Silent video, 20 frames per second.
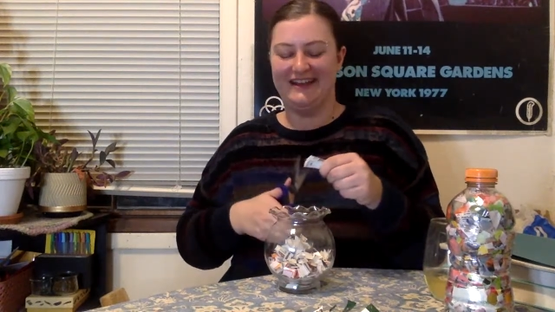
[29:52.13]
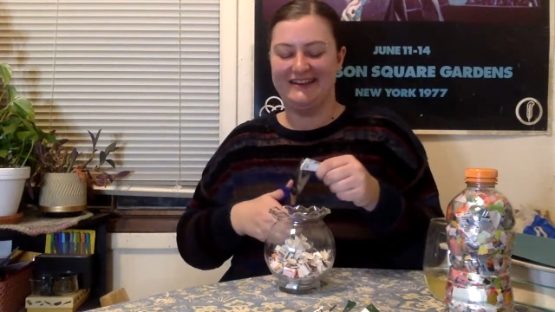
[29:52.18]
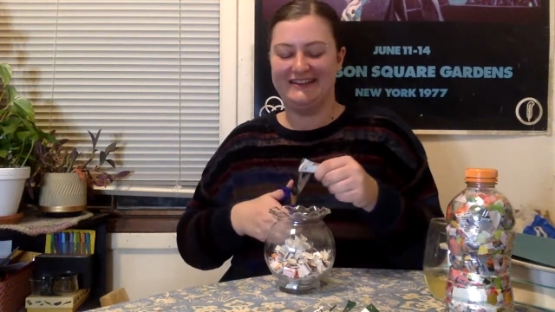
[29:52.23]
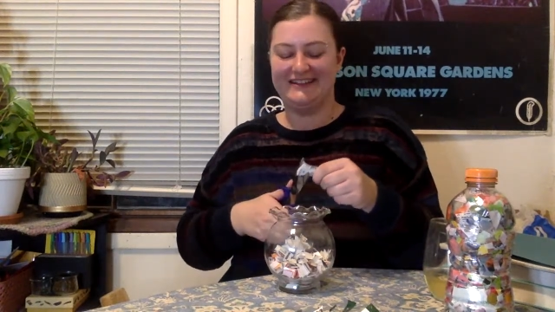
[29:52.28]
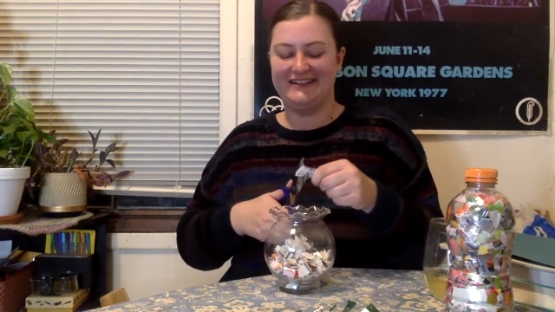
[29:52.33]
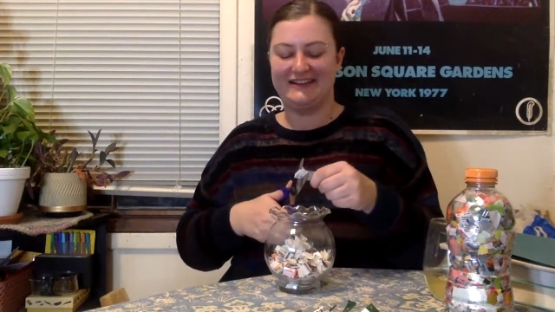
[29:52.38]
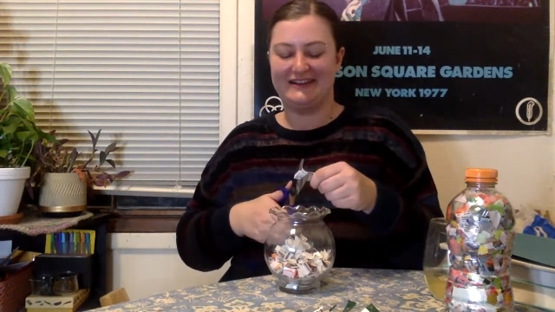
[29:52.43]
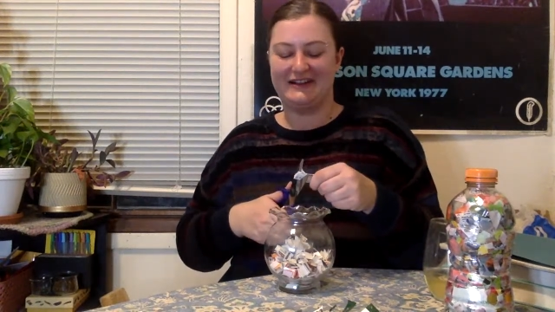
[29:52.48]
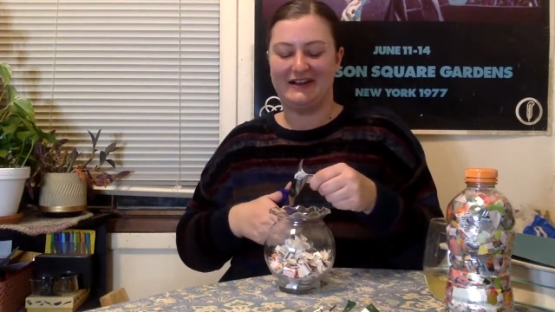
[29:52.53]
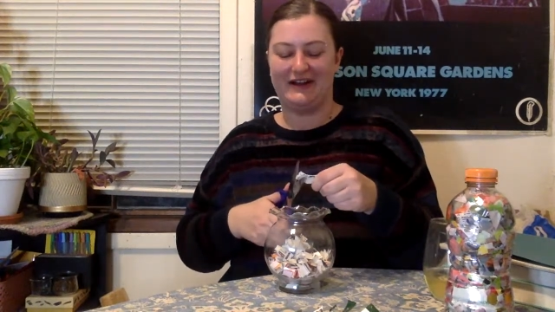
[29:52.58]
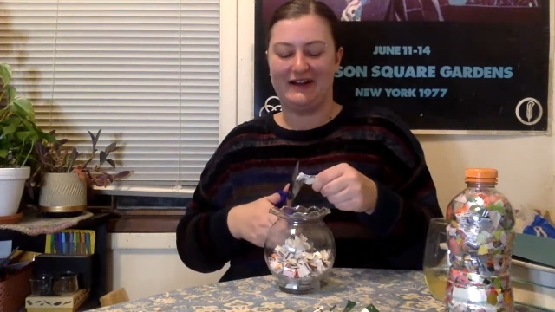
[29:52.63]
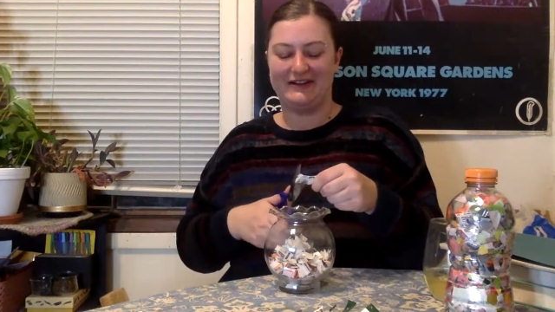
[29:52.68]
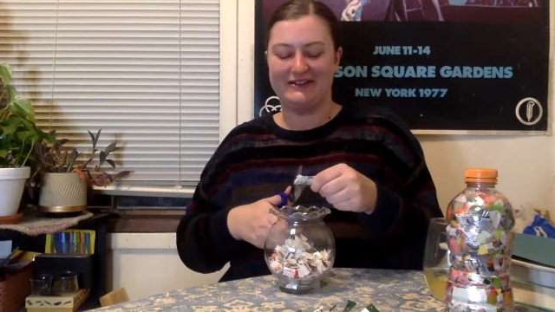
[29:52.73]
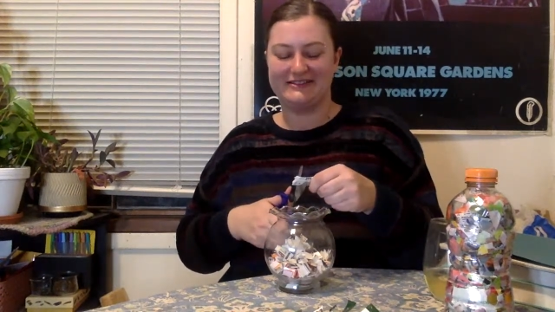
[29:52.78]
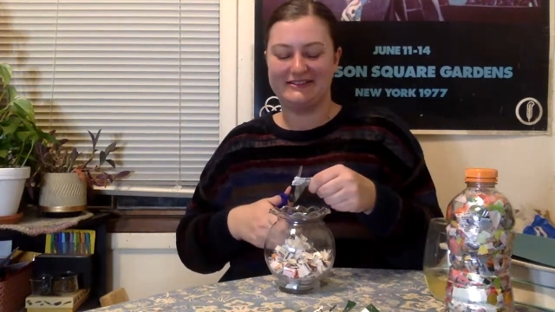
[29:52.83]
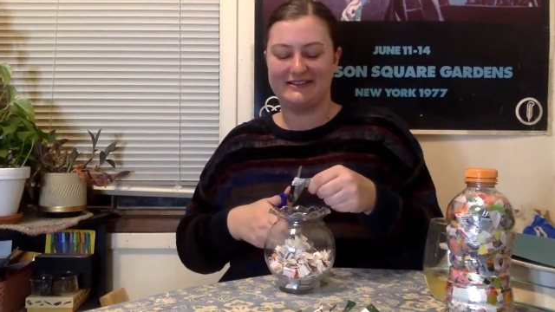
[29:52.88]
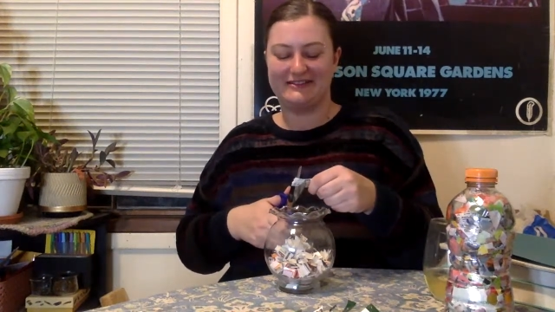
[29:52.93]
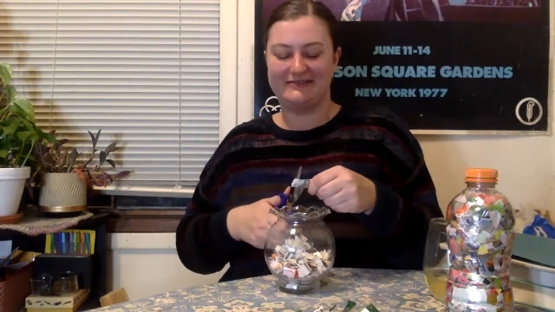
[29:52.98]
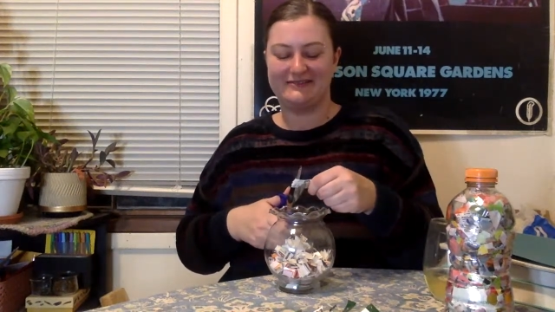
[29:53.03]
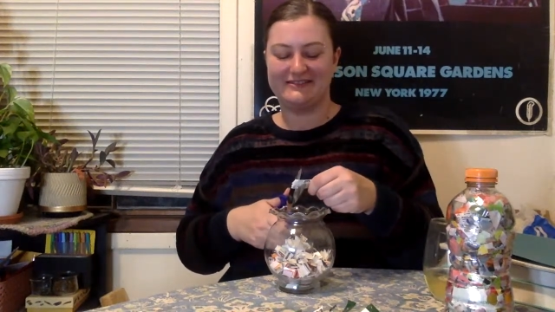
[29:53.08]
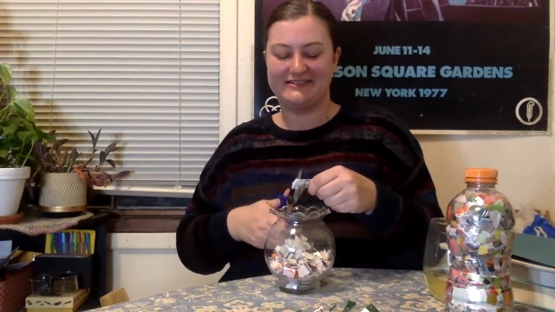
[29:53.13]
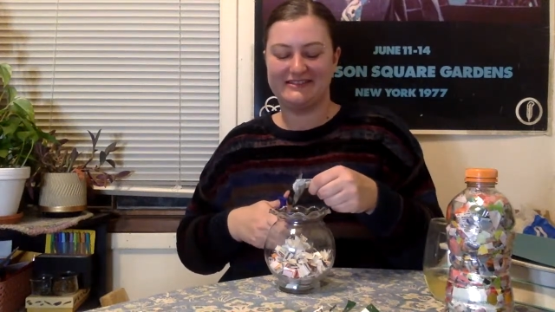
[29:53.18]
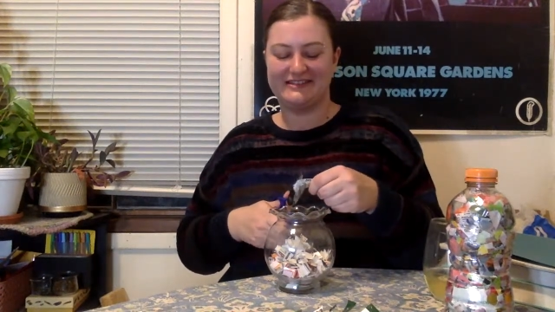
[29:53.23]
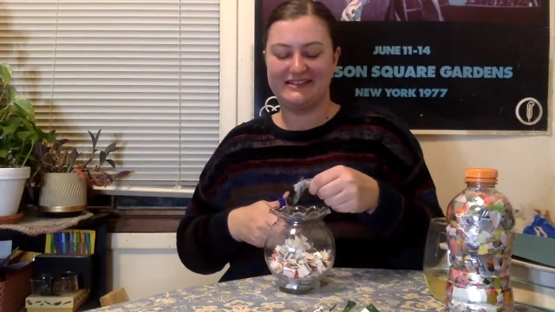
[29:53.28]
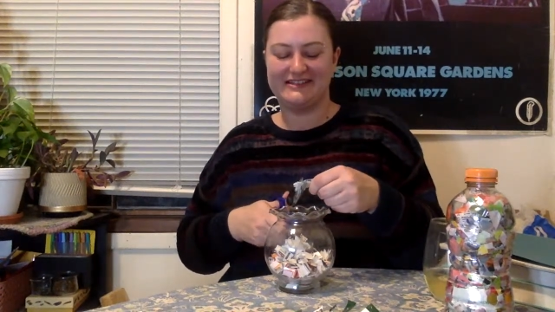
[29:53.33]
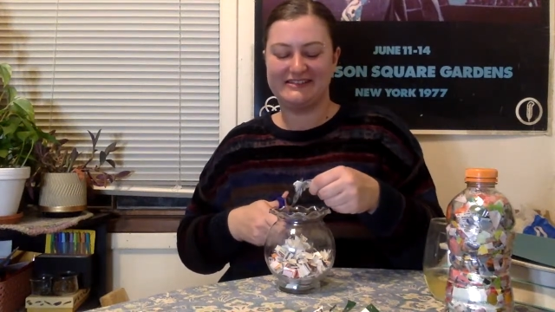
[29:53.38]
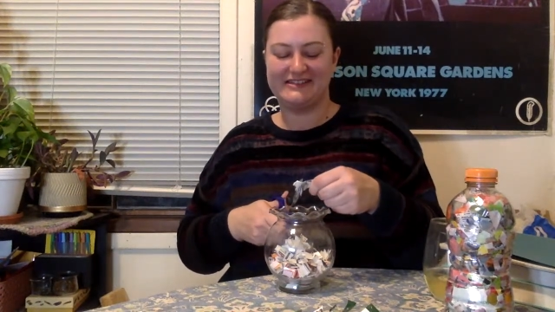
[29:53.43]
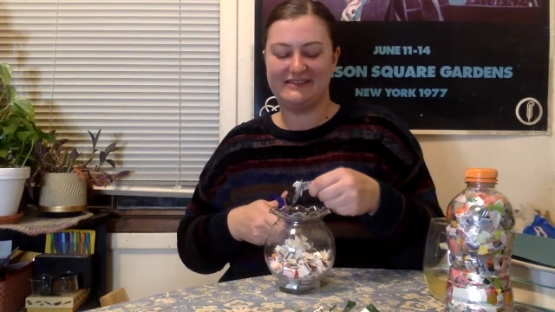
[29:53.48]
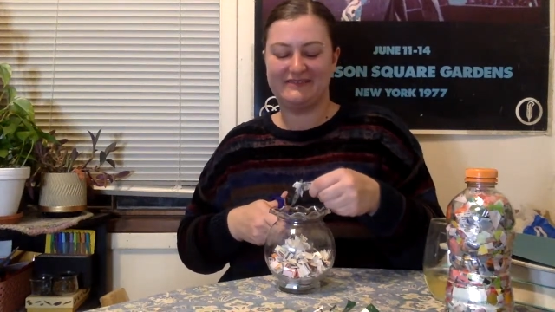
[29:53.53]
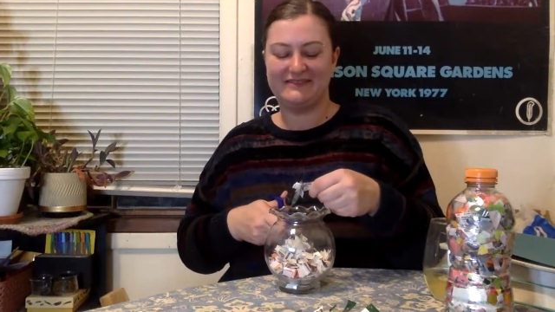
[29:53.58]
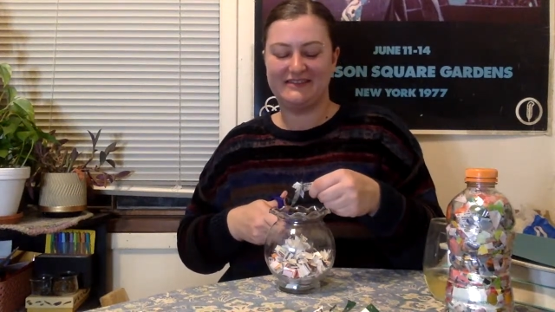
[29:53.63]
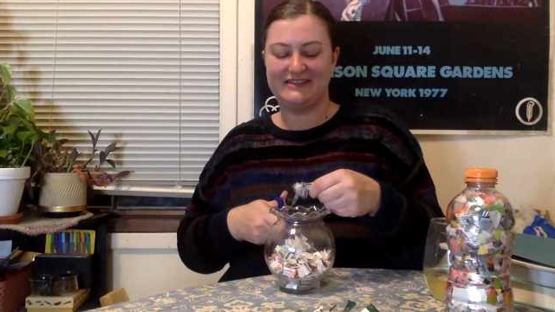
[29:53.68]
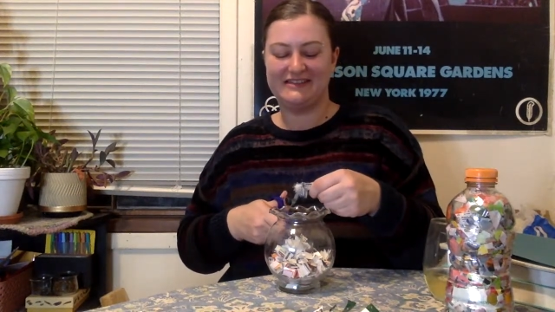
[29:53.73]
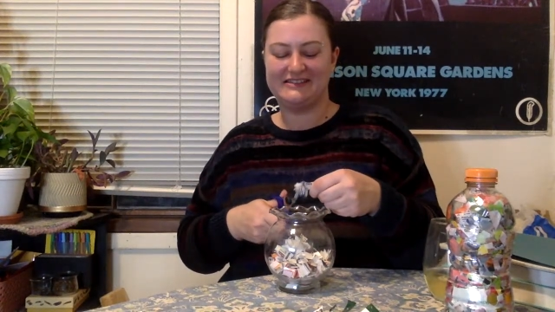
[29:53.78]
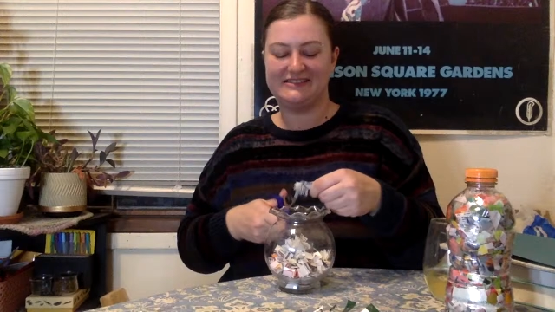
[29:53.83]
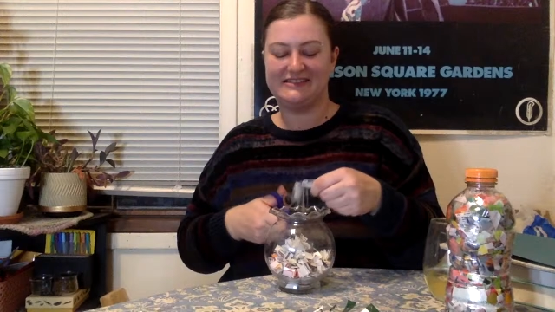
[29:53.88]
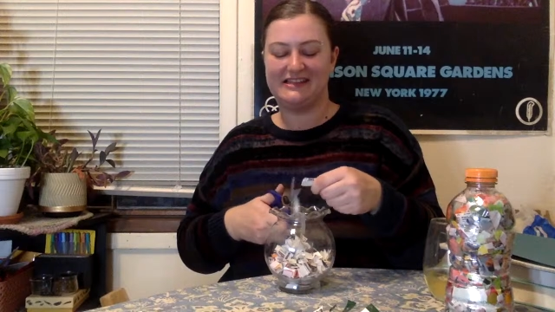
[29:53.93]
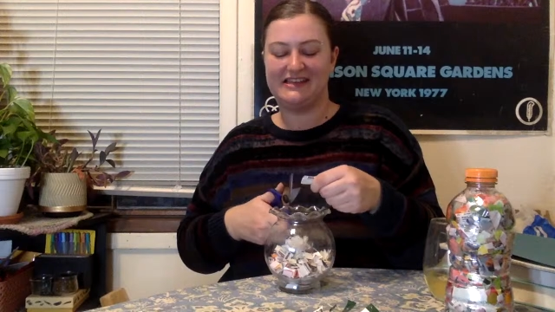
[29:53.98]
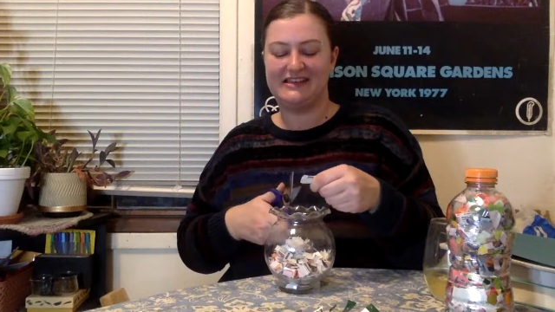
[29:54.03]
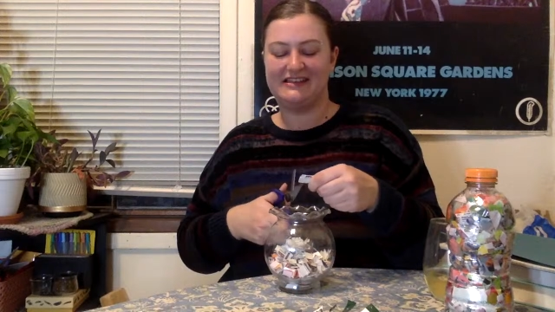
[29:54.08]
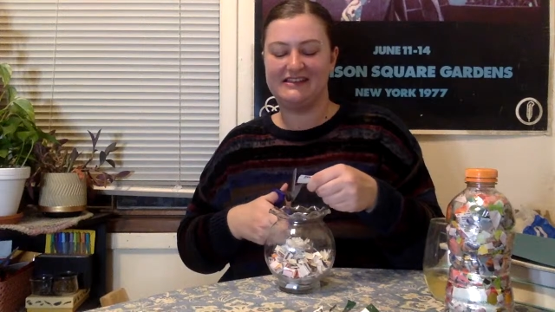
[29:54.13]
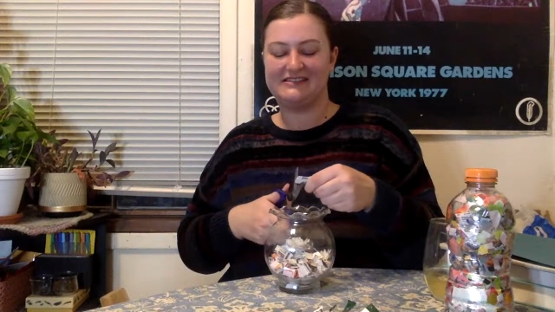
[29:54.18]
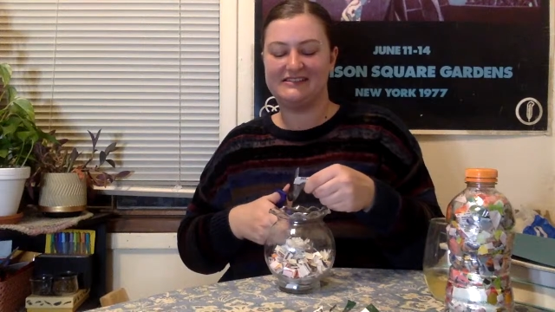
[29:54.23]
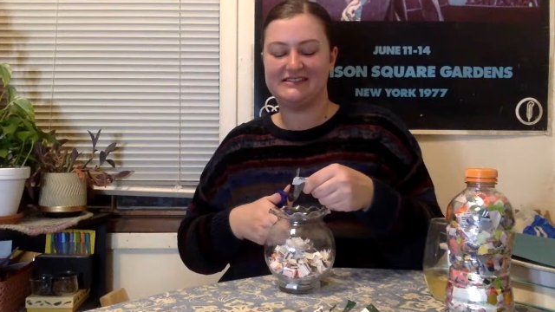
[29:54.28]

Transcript: the consequences of these things